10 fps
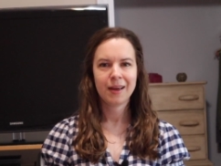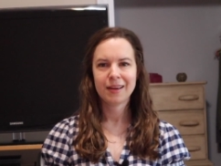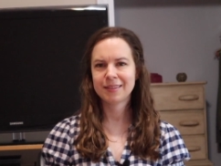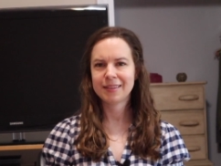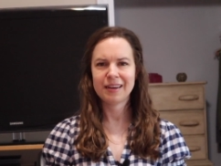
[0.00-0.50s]

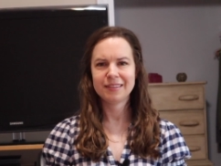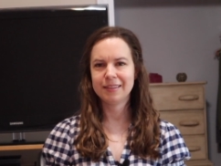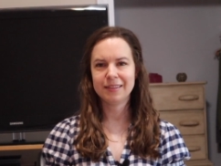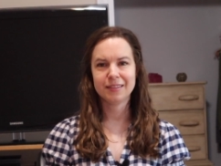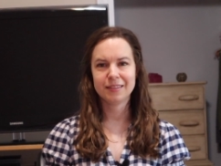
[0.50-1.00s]
As sad as
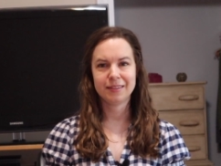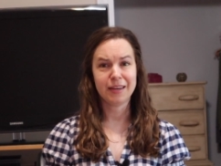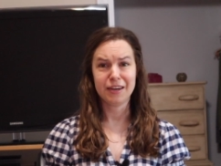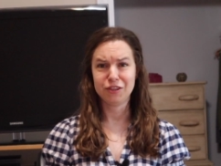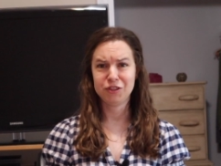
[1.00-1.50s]
it is
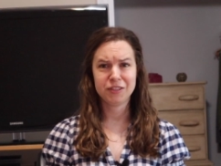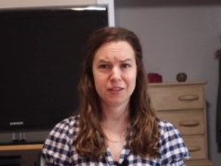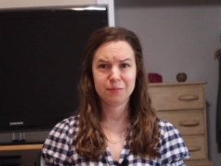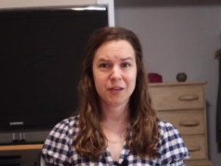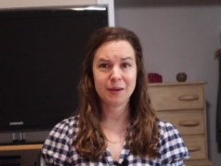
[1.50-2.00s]
that she
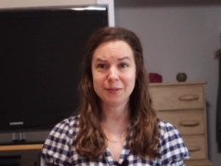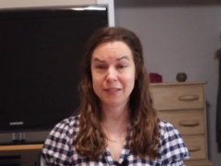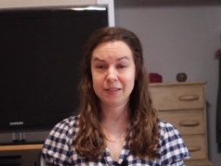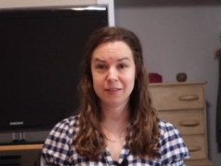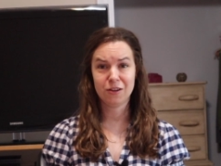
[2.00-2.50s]
sometimes
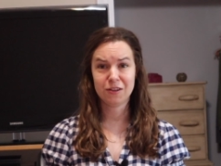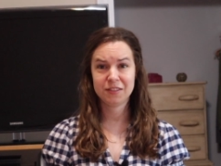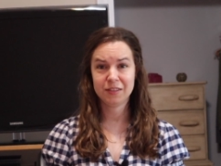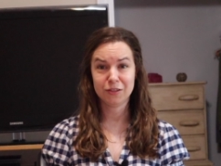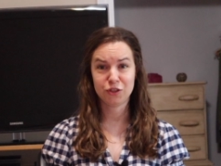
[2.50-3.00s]
gets
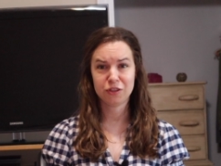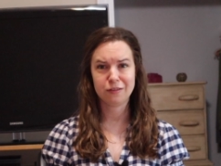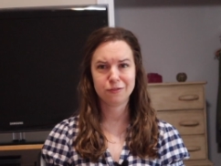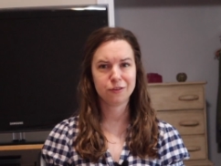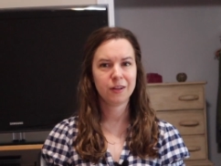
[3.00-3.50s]
lost in the
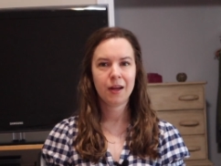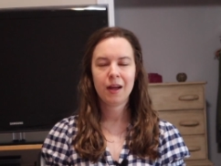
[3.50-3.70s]
shuffle,